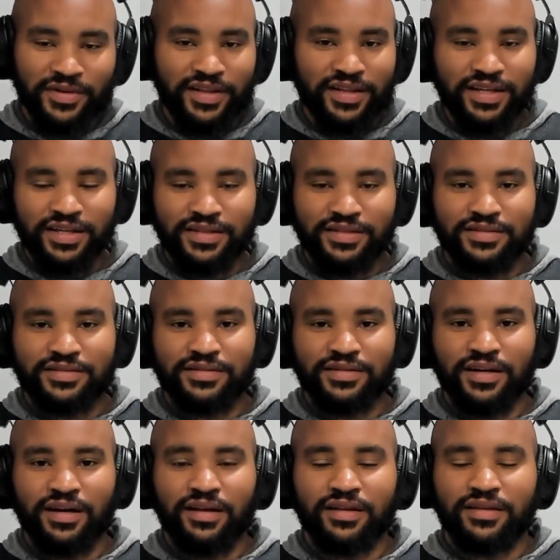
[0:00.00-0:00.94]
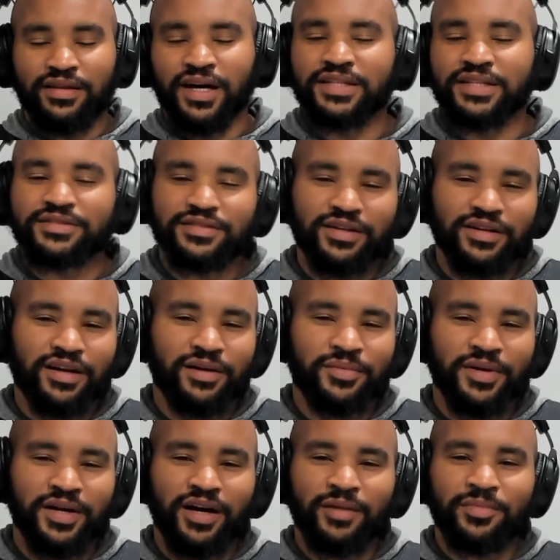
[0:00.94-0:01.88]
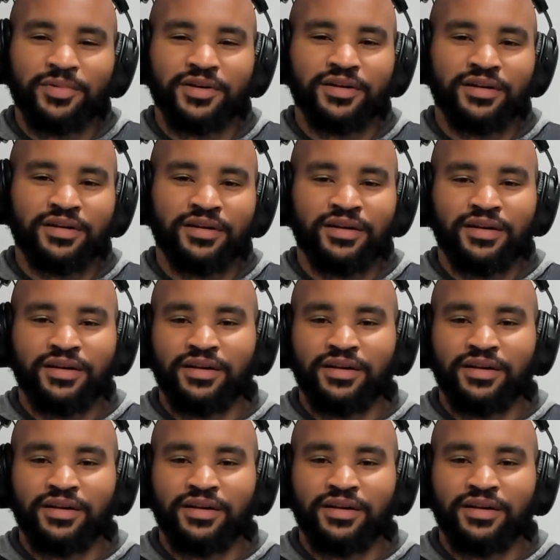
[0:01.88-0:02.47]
these thoughts start coming up, or